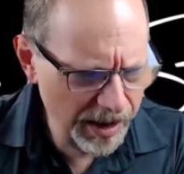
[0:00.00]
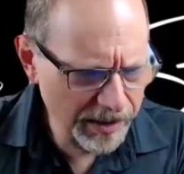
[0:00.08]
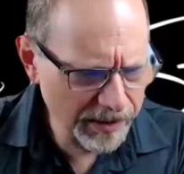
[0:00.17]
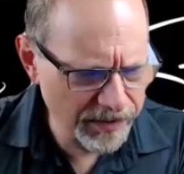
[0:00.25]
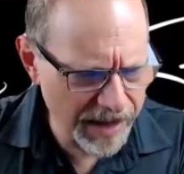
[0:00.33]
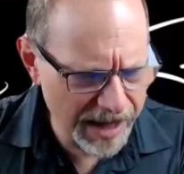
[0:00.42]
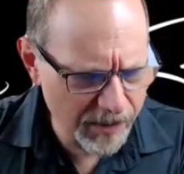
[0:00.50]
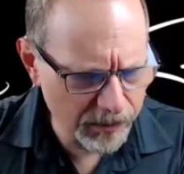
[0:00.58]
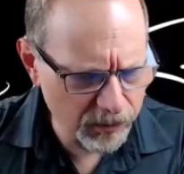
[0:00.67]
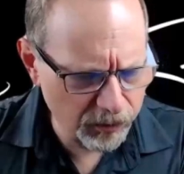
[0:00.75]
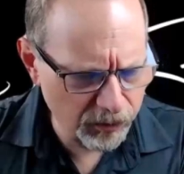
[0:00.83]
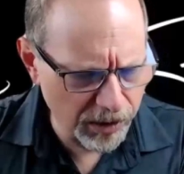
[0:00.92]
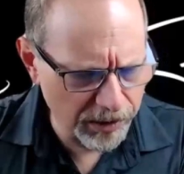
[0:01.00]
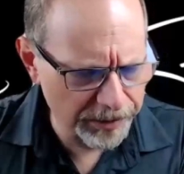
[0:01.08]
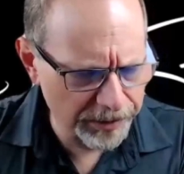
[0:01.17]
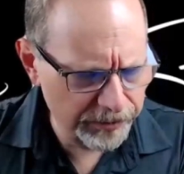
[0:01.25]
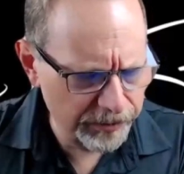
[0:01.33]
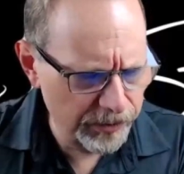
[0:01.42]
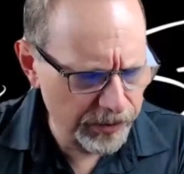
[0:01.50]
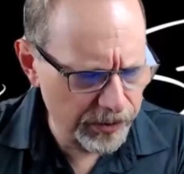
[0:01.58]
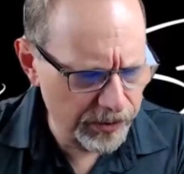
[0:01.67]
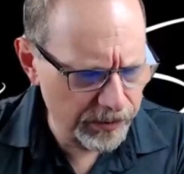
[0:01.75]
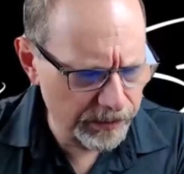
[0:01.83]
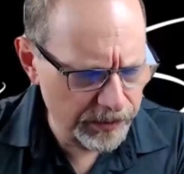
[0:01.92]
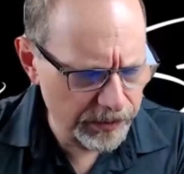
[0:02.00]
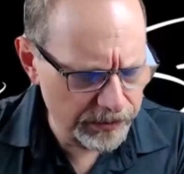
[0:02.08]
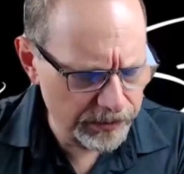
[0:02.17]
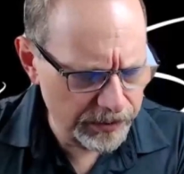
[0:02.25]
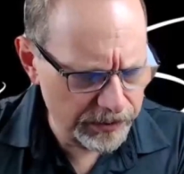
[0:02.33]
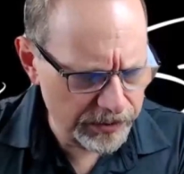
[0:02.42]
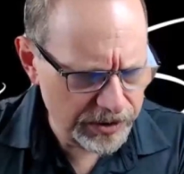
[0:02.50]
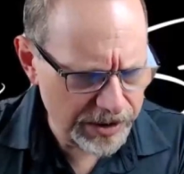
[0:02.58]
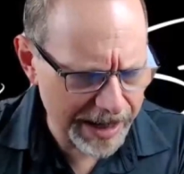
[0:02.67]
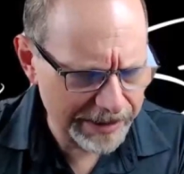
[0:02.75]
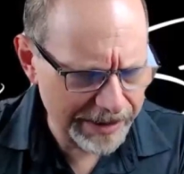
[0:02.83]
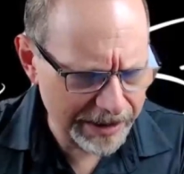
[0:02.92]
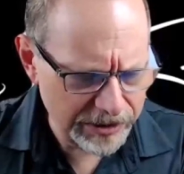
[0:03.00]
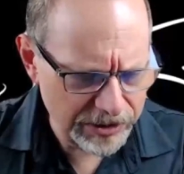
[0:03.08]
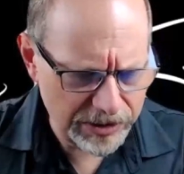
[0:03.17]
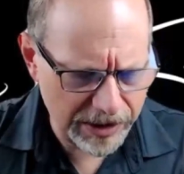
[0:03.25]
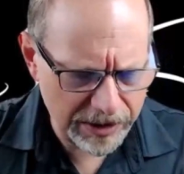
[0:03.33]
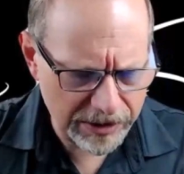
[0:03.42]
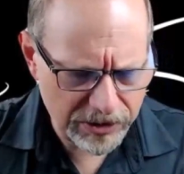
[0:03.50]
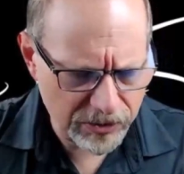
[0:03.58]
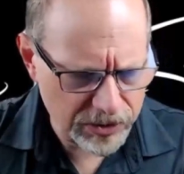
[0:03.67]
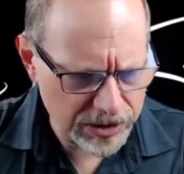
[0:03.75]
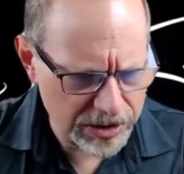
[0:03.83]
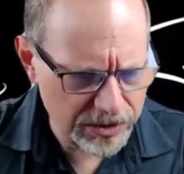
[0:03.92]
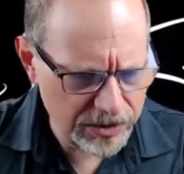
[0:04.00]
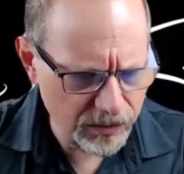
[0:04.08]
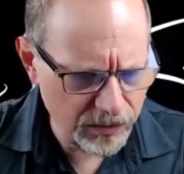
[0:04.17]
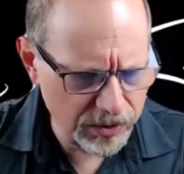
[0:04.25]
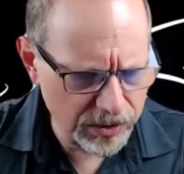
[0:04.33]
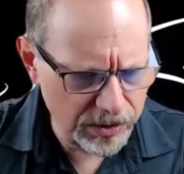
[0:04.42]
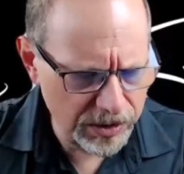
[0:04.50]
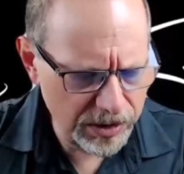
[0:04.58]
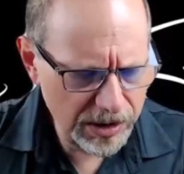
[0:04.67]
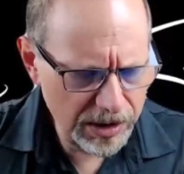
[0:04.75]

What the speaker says: They would run through your site like a search engine would,